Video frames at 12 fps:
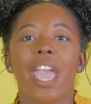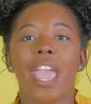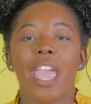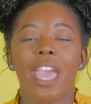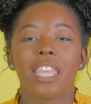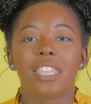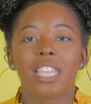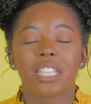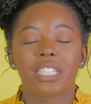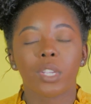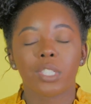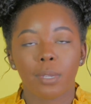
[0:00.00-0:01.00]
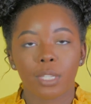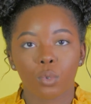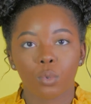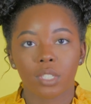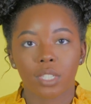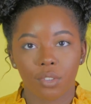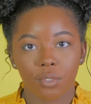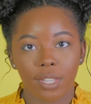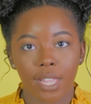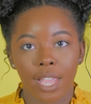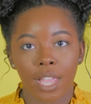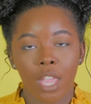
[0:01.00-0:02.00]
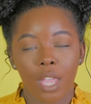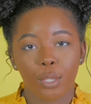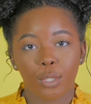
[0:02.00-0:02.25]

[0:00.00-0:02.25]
and that's, what's my school schedule like?